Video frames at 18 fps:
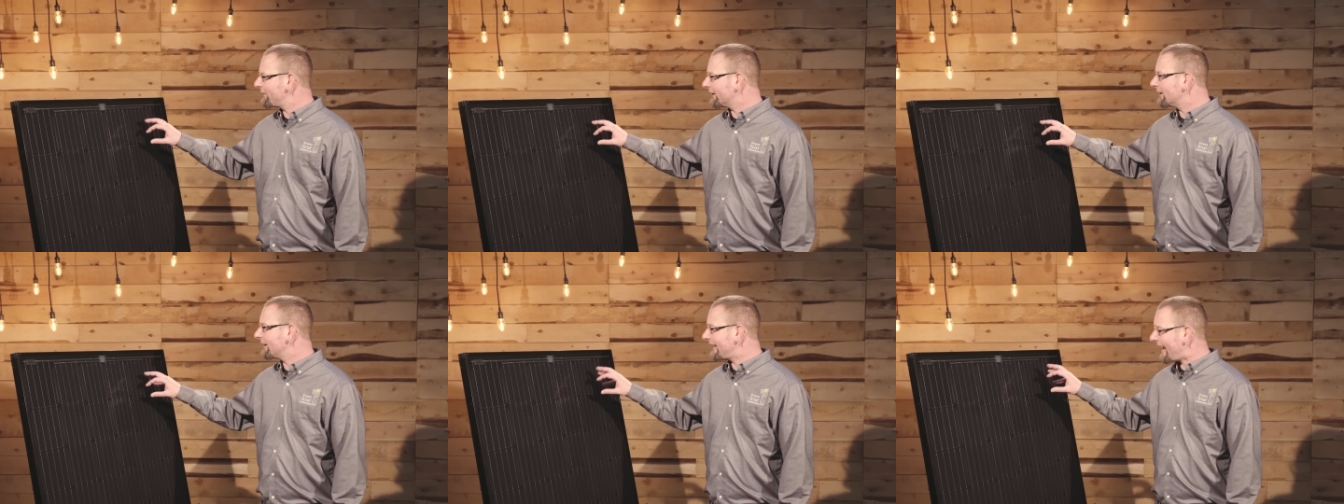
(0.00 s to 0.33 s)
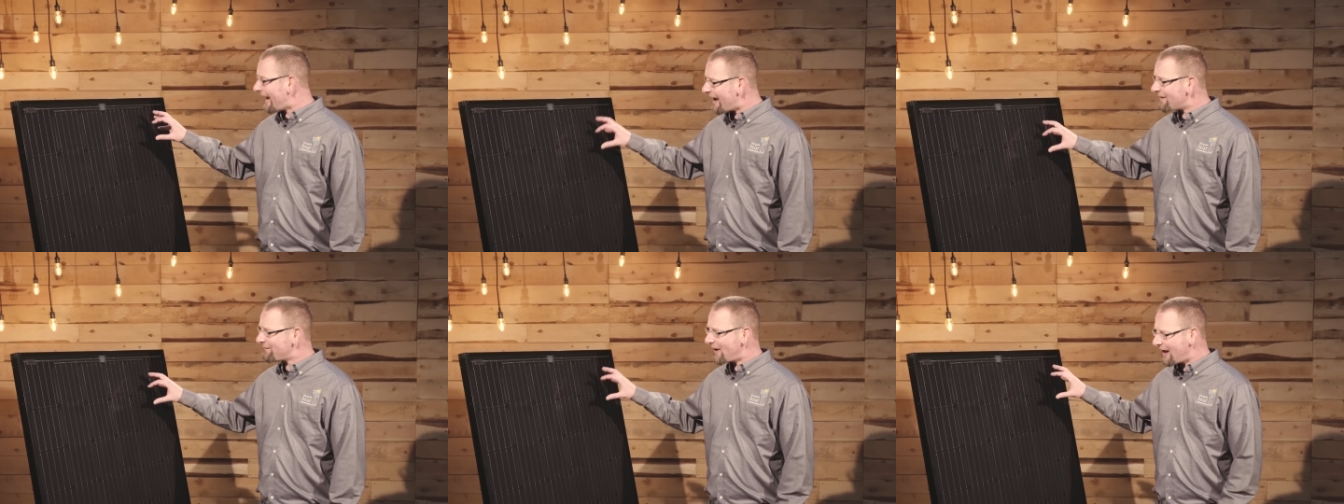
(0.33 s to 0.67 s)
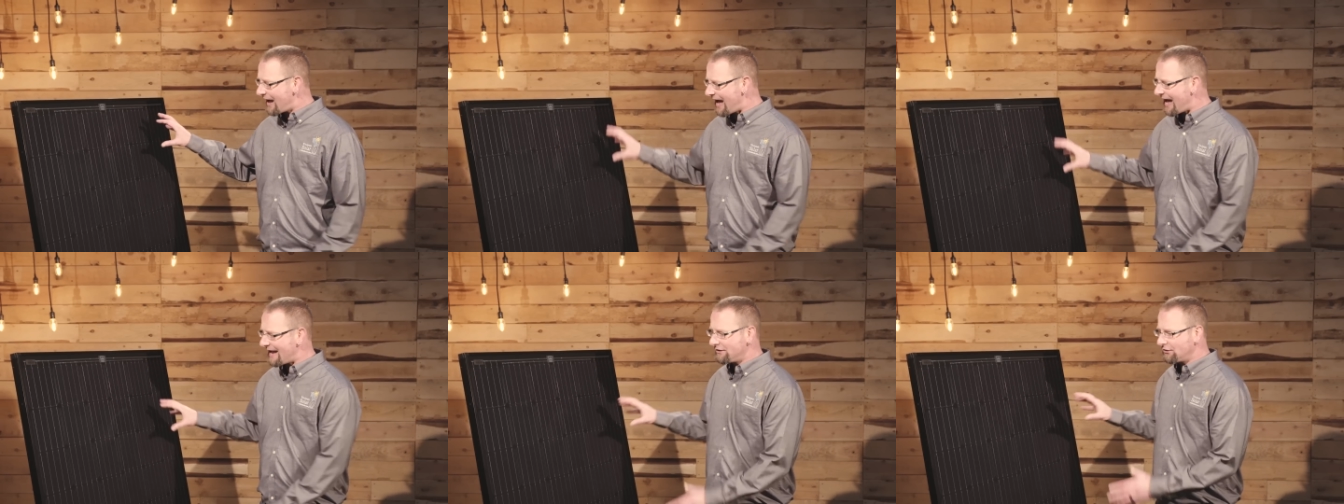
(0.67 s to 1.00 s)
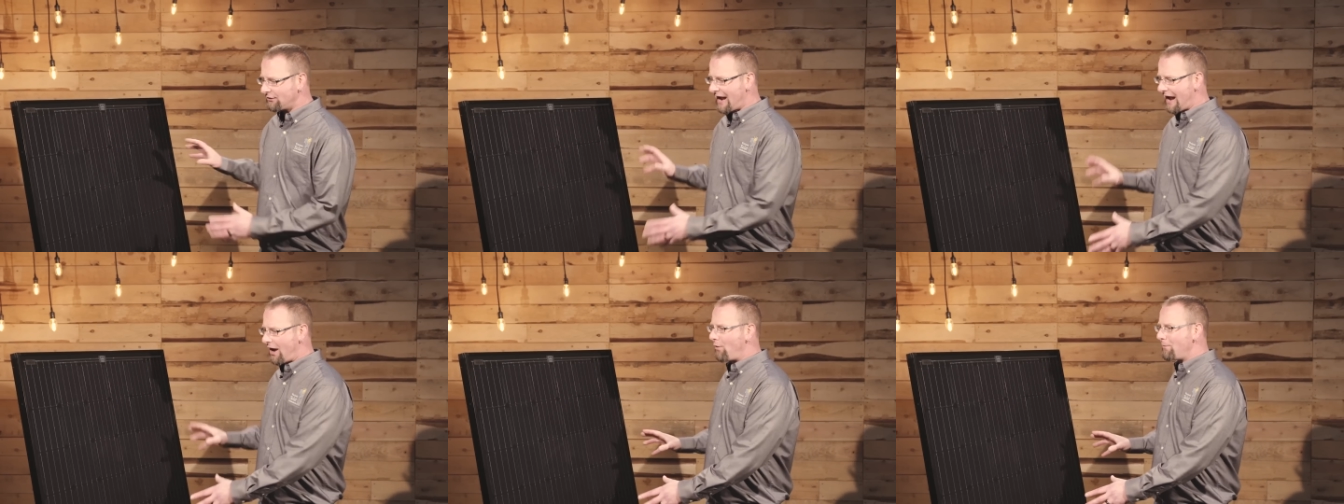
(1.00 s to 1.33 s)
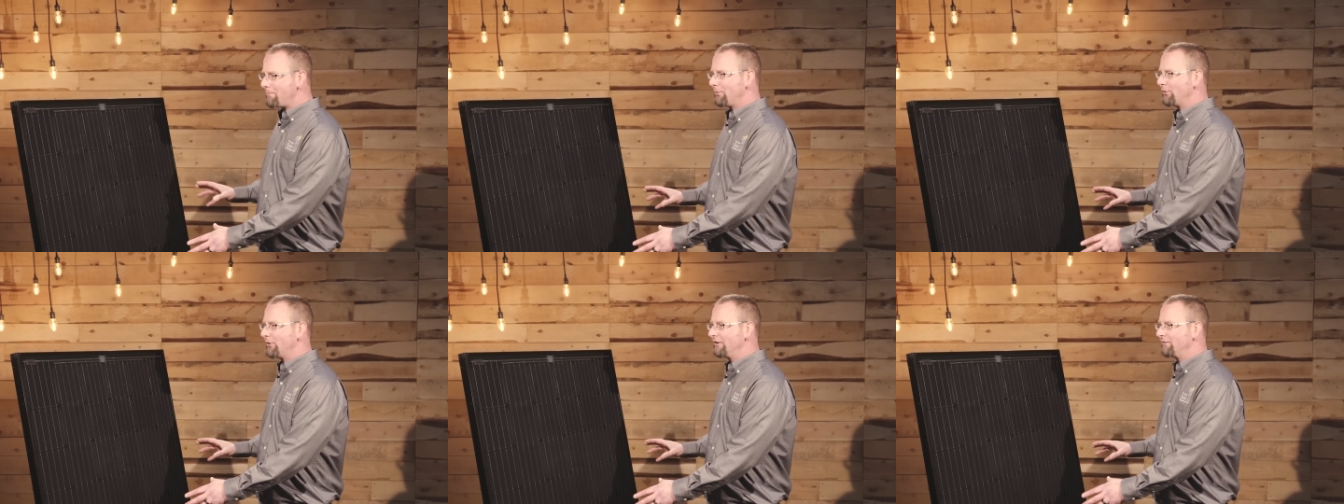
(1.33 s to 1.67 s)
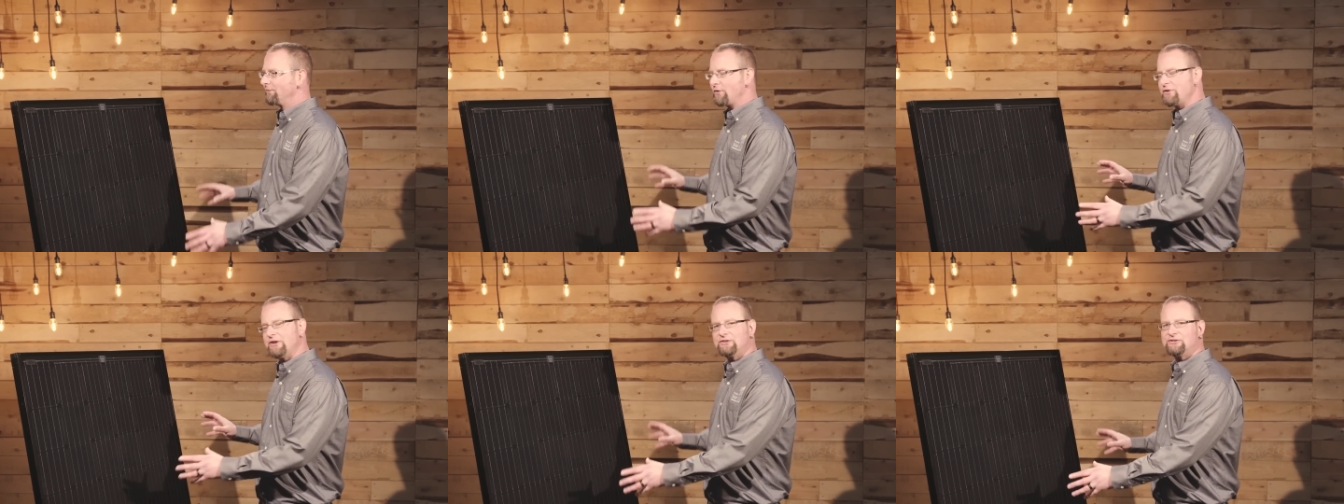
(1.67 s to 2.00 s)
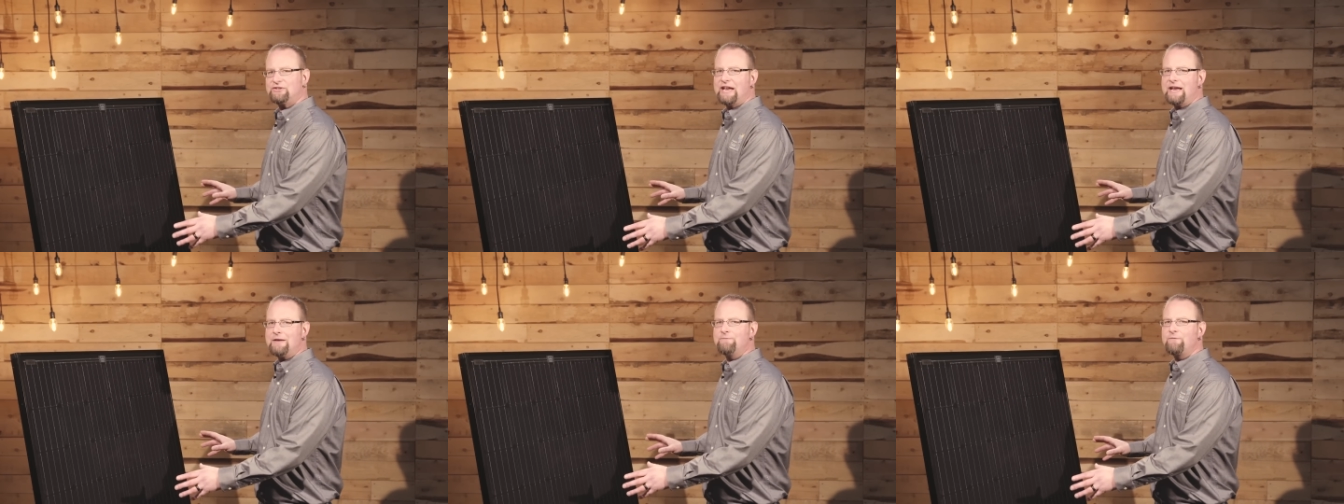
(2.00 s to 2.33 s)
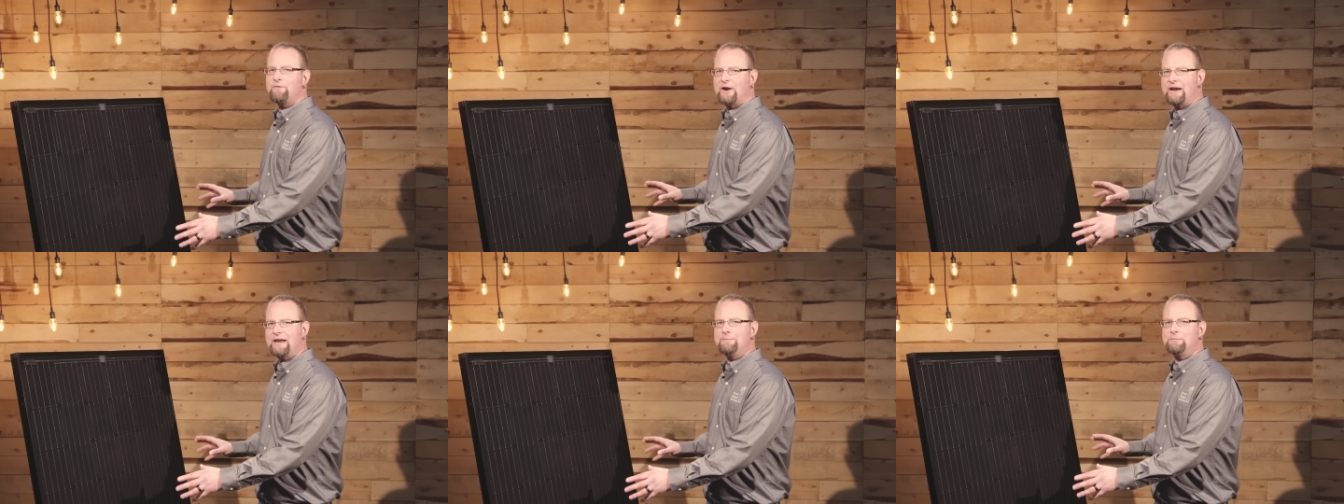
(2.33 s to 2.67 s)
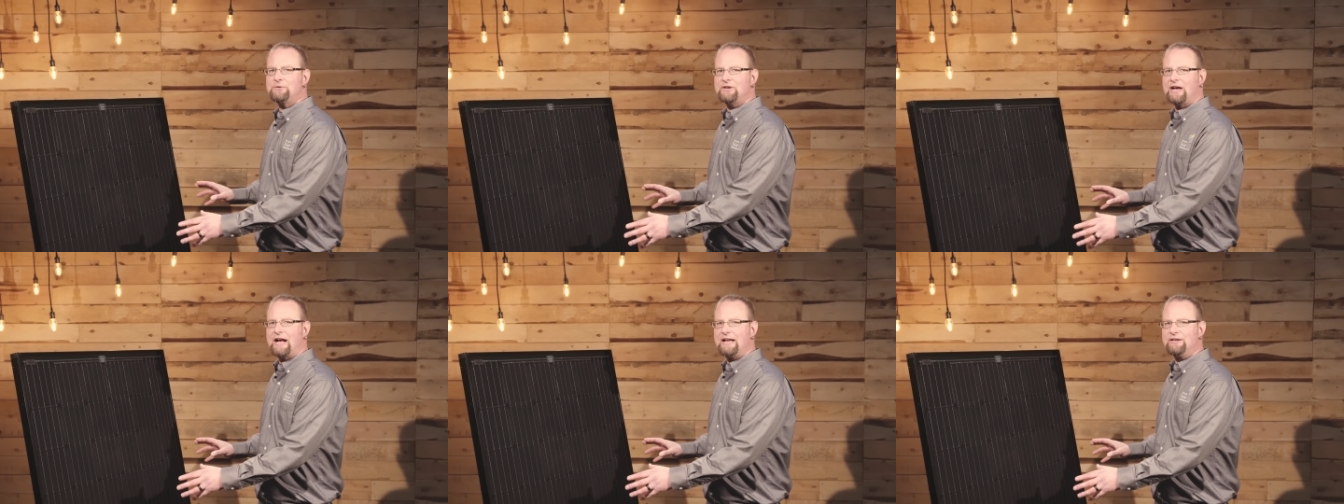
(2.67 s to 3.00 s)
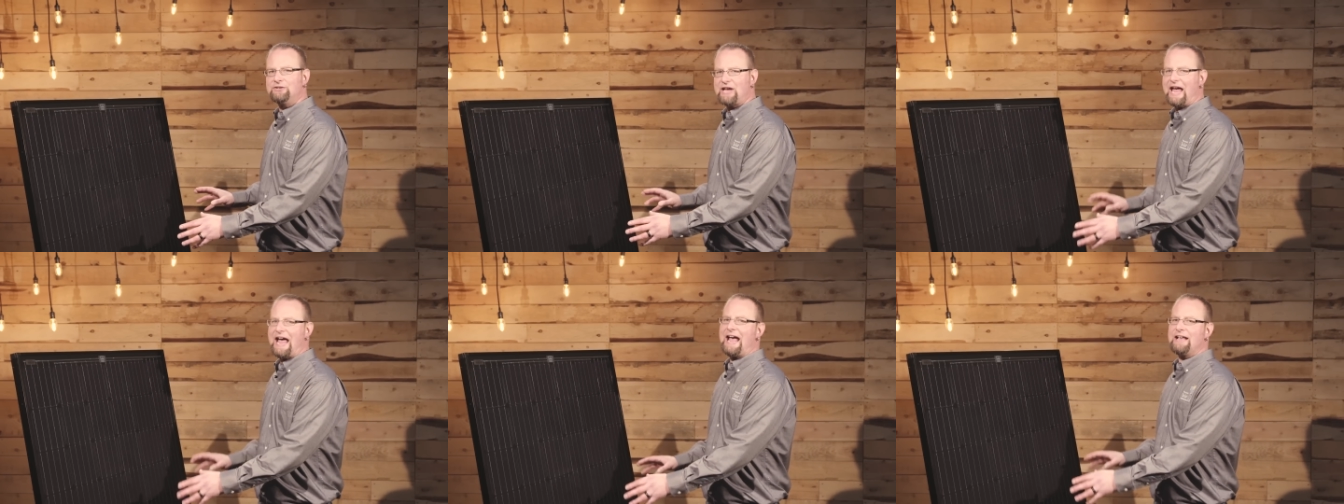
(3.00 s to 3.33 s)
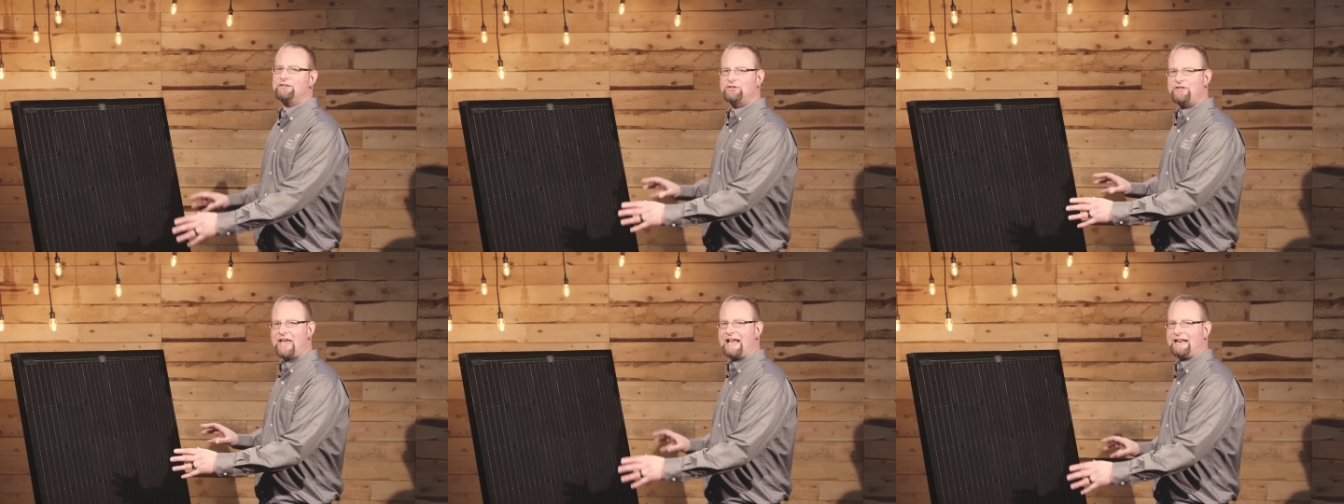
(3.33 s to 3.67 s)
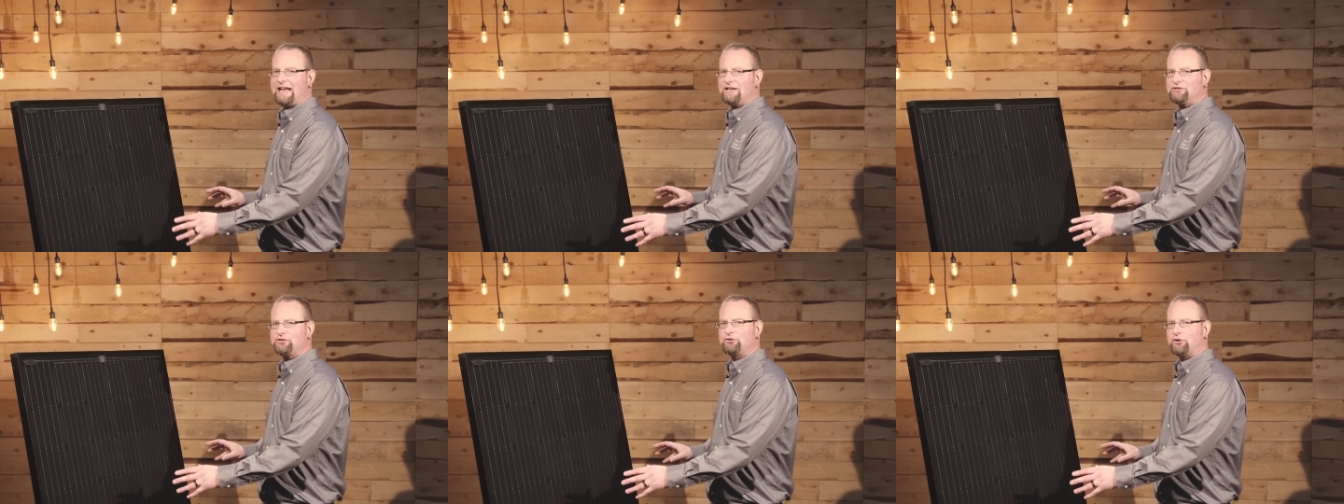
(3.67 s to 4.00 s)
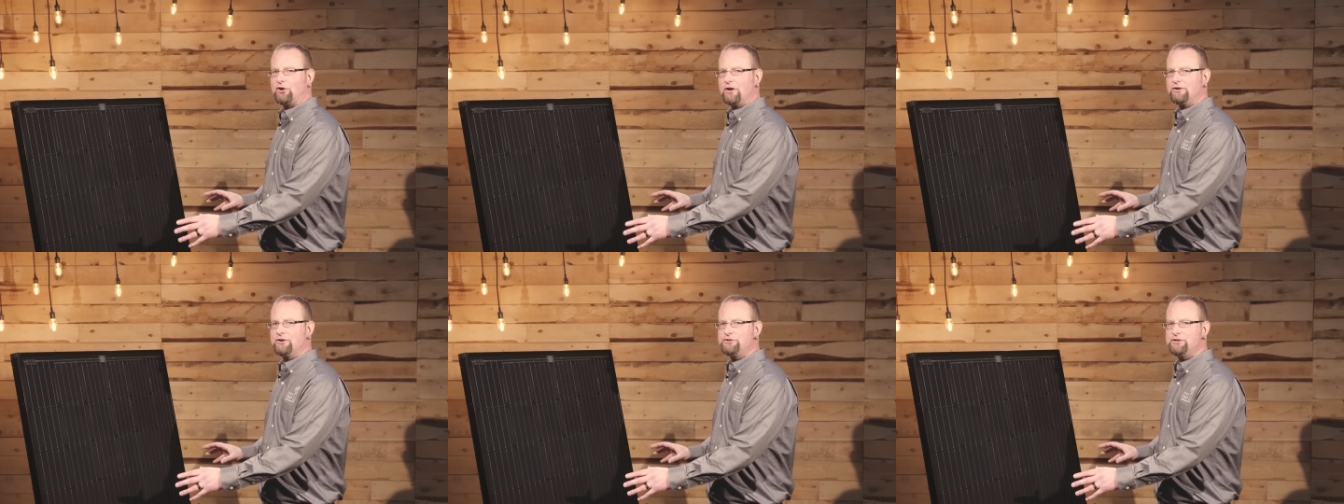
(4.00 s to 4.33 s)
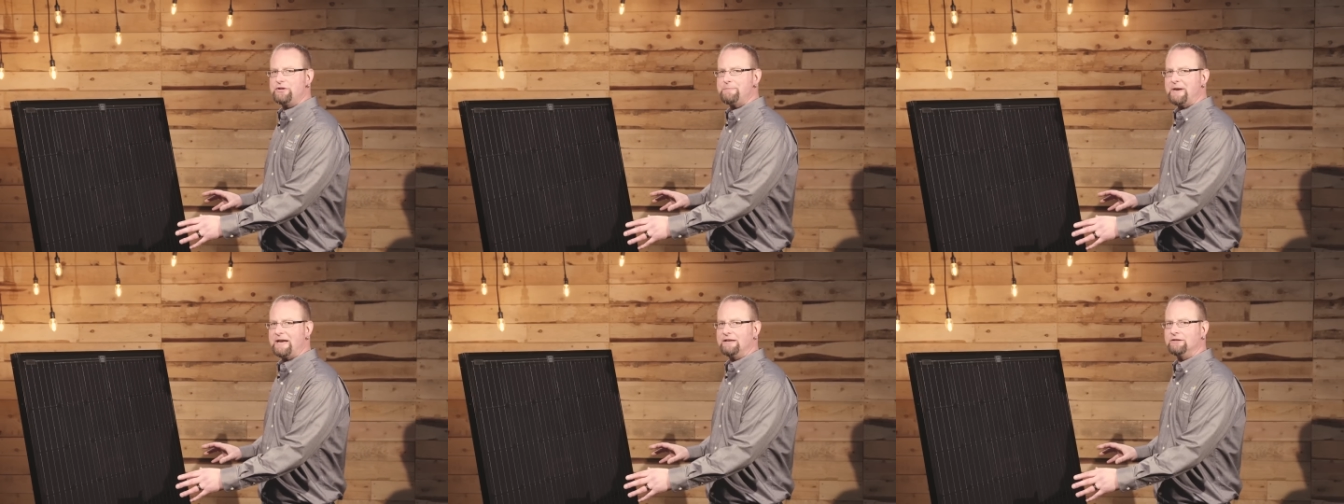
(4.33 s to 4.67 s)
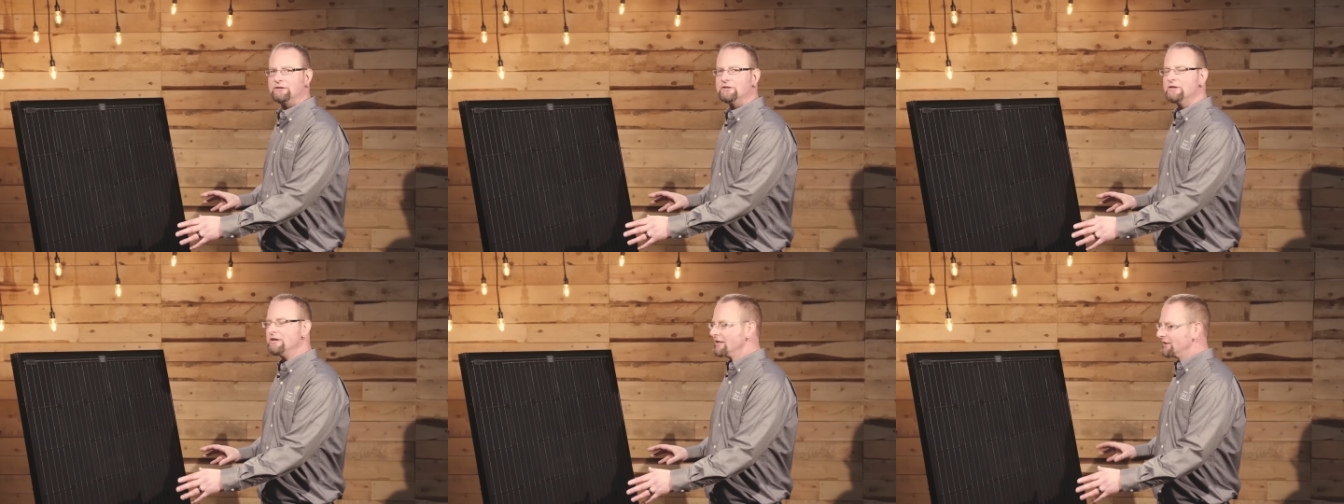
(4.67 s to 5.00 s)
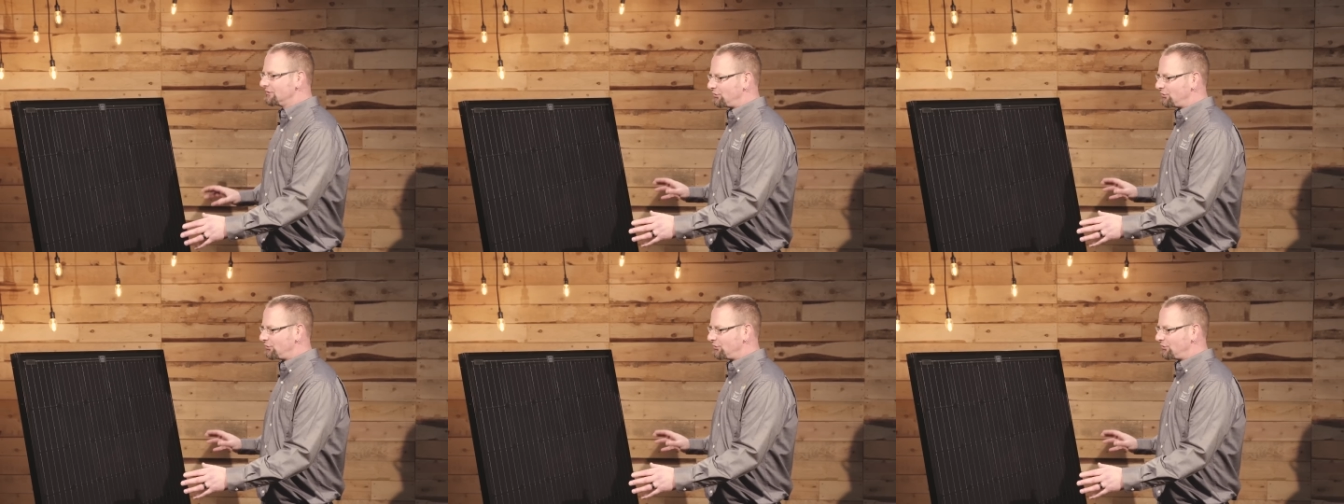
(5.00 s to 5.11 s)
they're gonna have a higher output for the same frame size as that Astronergy panel.